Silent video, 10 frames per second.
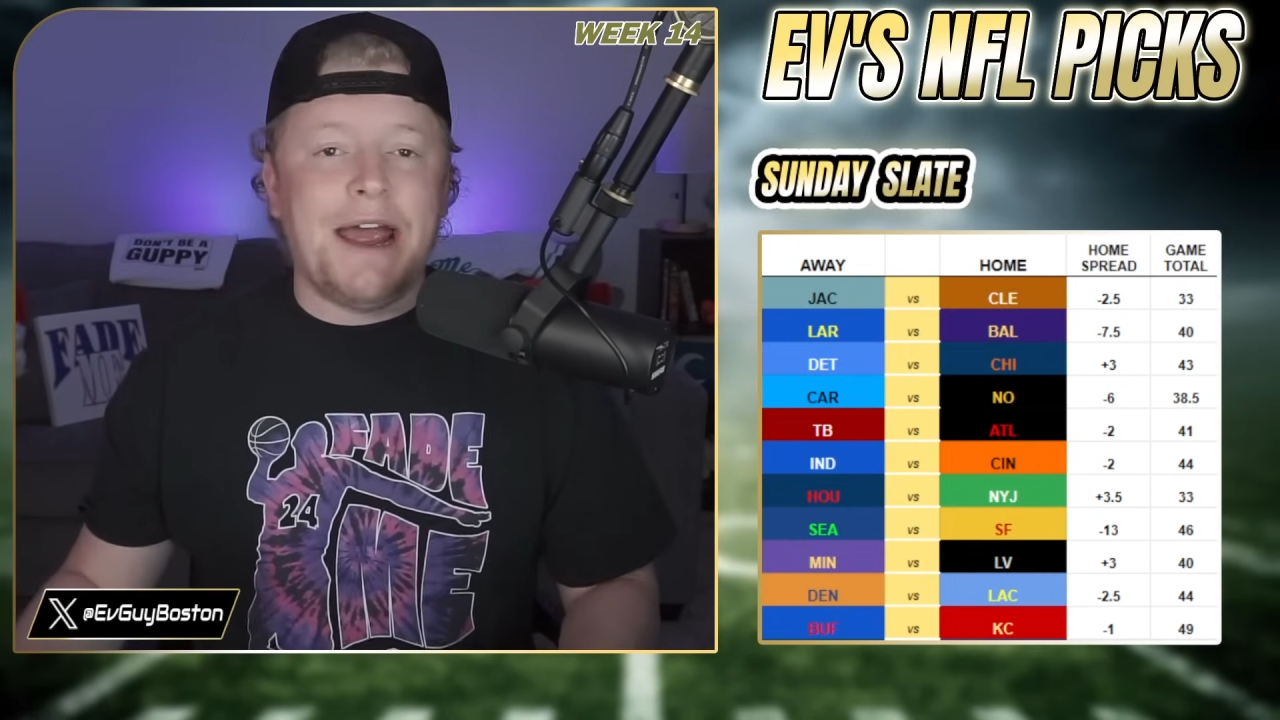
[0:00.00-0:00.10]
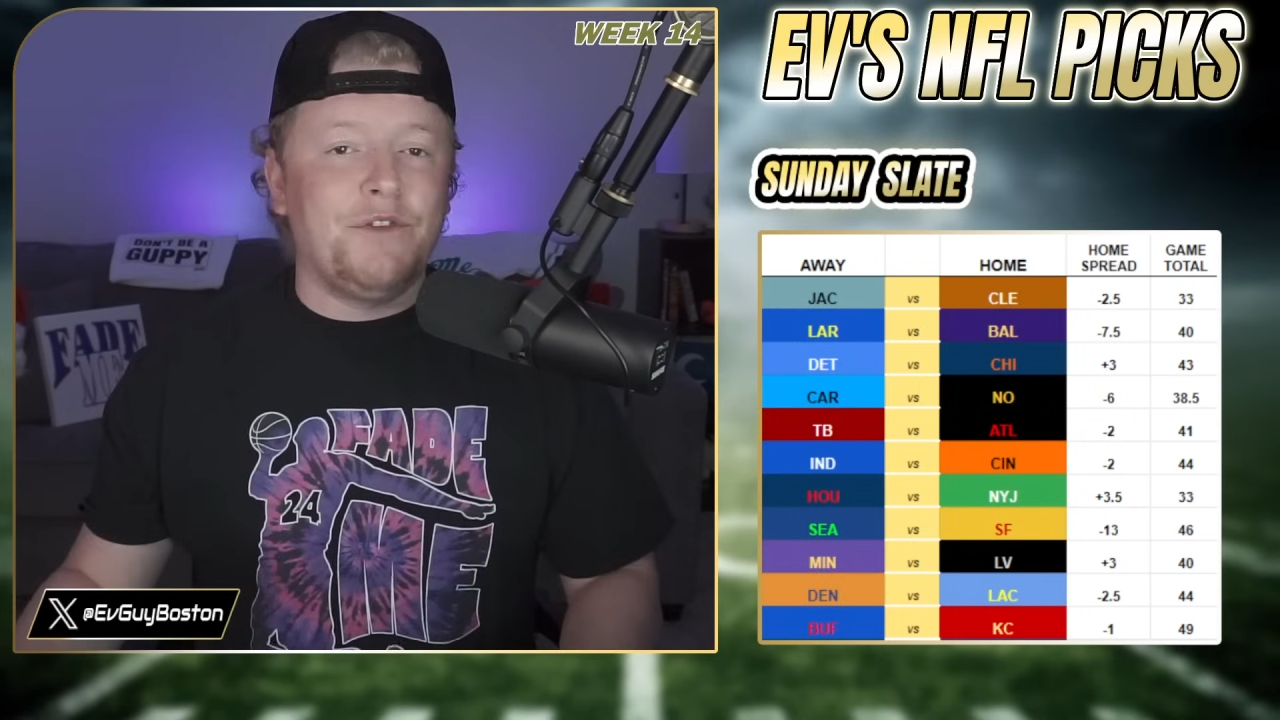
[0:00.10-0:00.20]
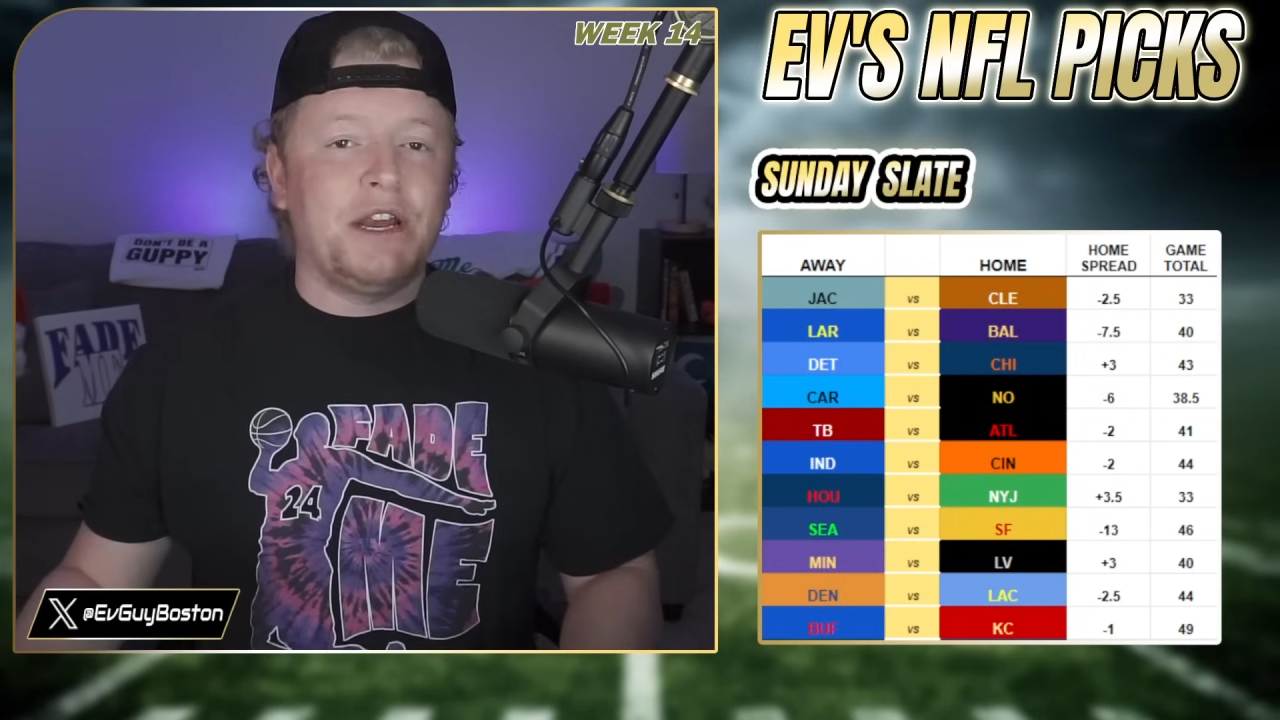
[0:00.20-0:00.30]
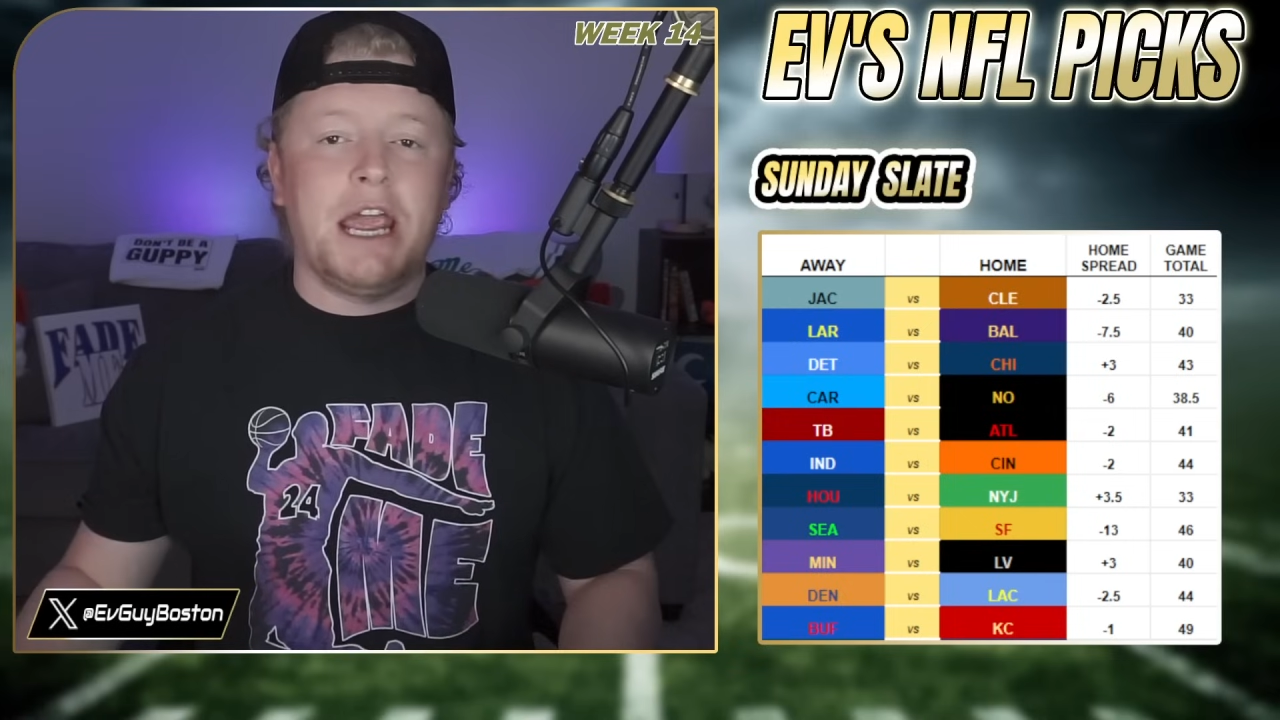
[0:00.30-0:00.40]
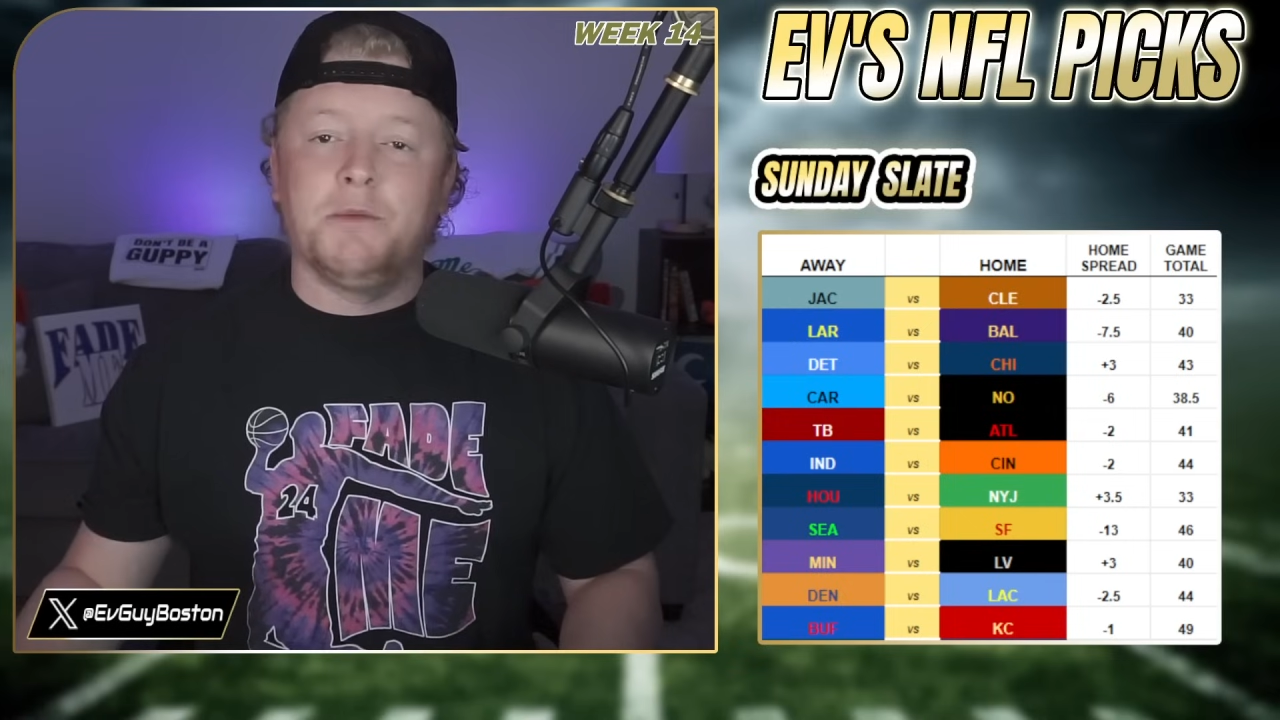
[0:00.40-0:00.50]

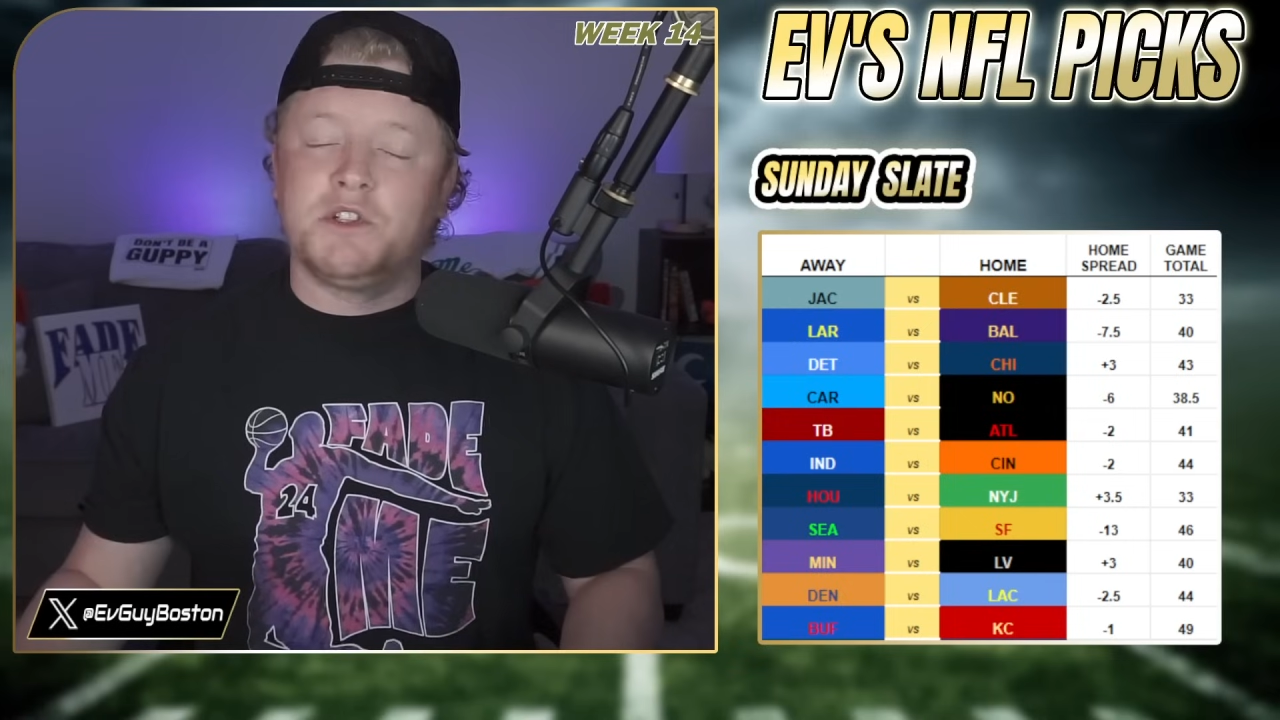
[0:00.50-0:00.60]
every game.